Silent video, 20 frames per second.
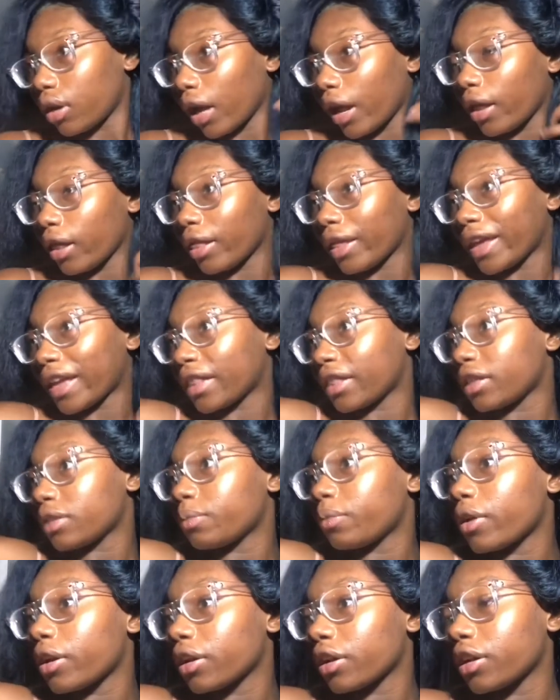I like this
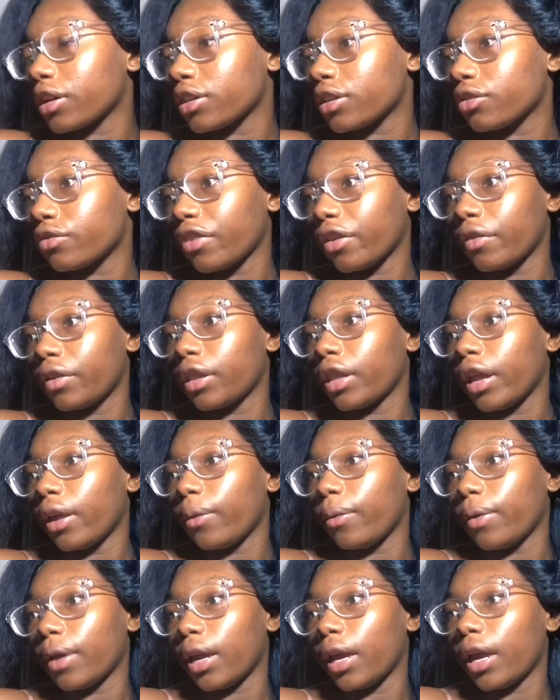product because it's very
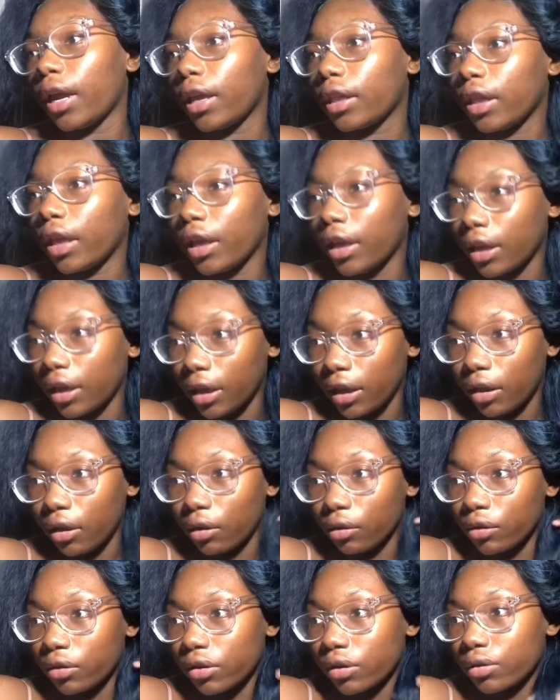lightweight, and like
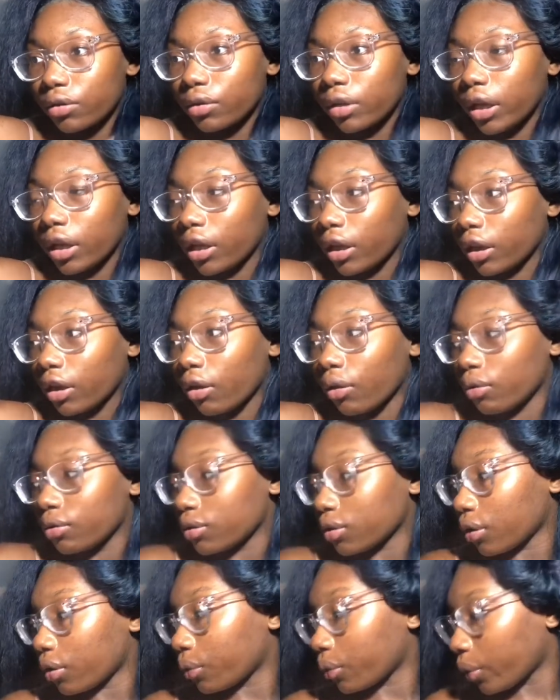although like it
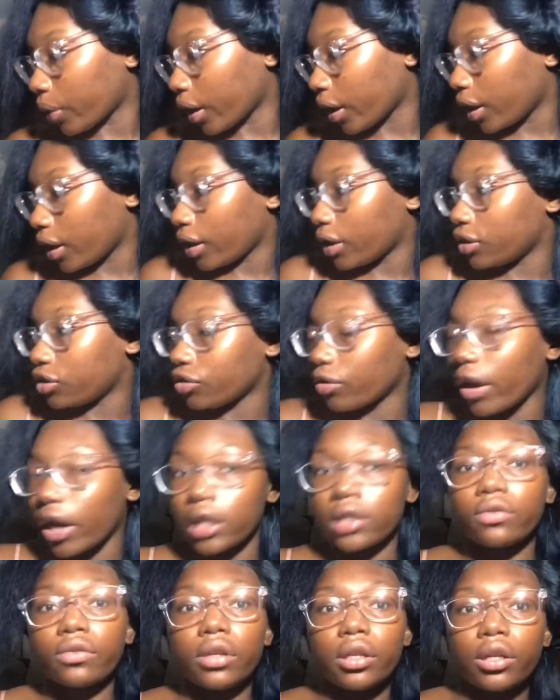goes on wet, it
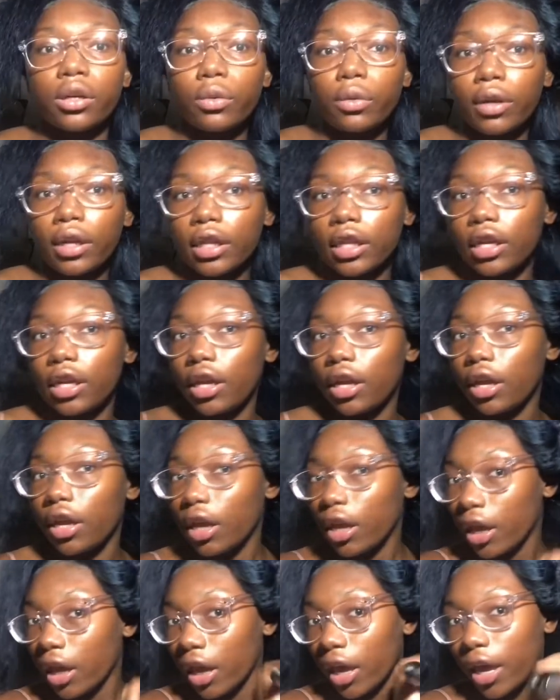dries really quickly
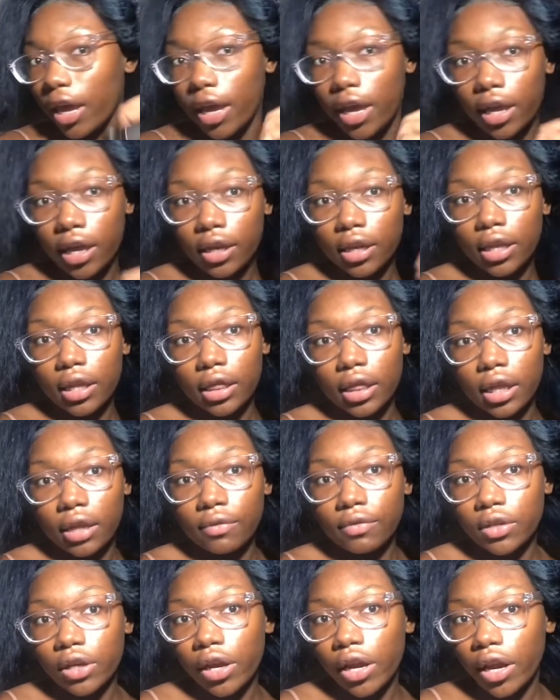and it
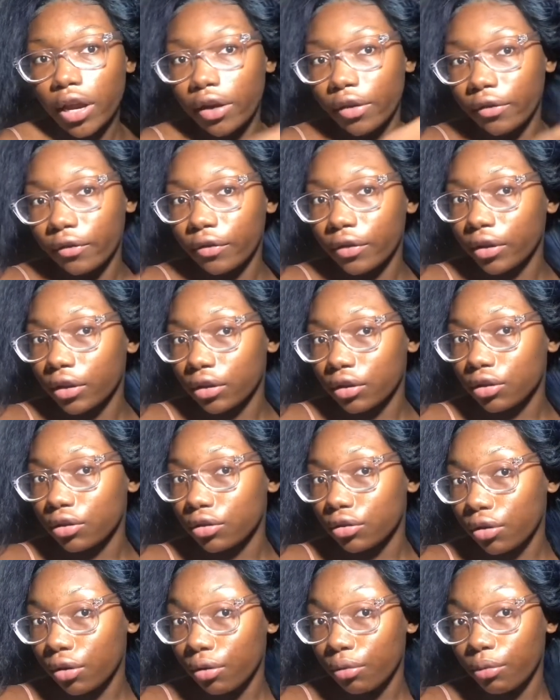leaves your hair feeling
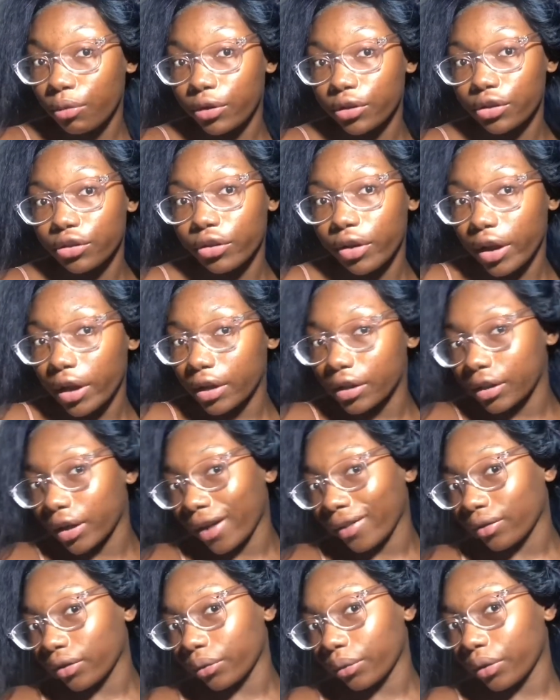so moisturized
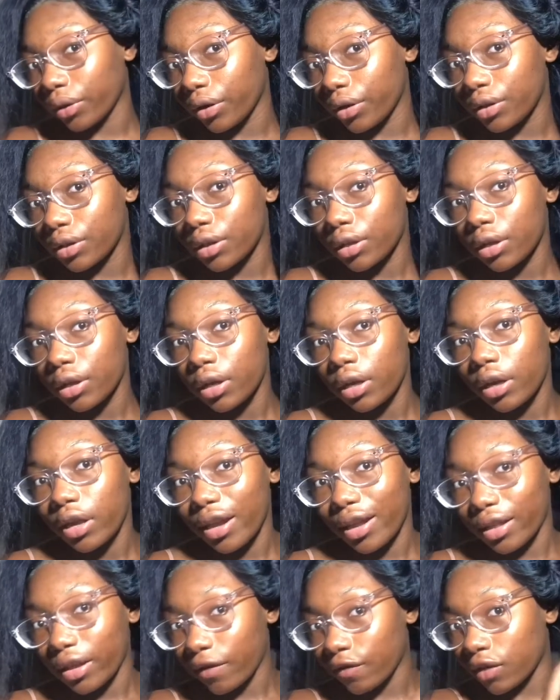afterwards.
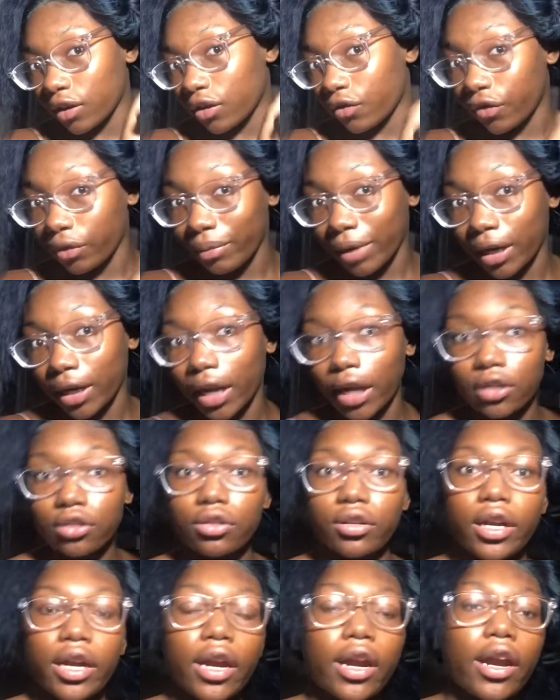I love this for my
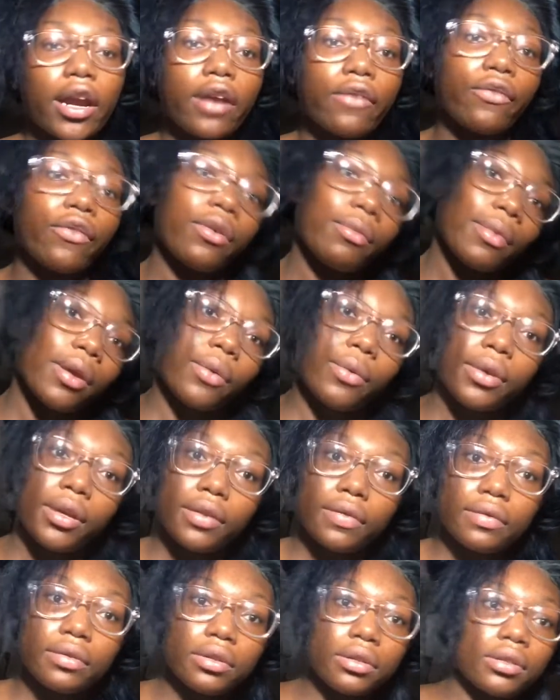natural hair and for my
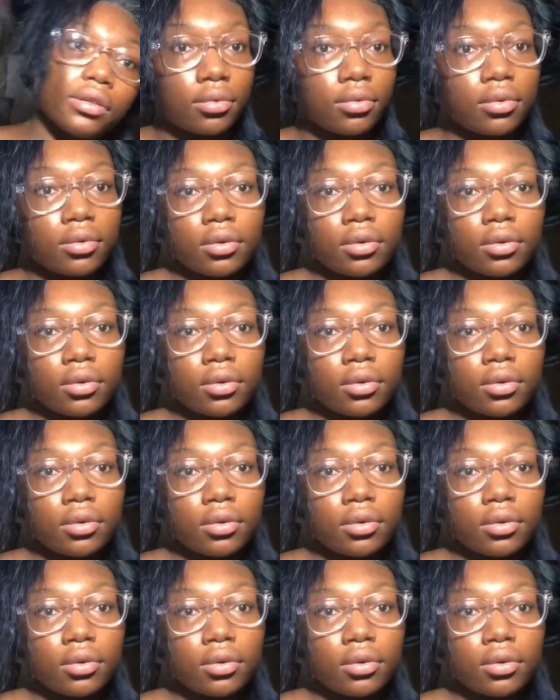weaves.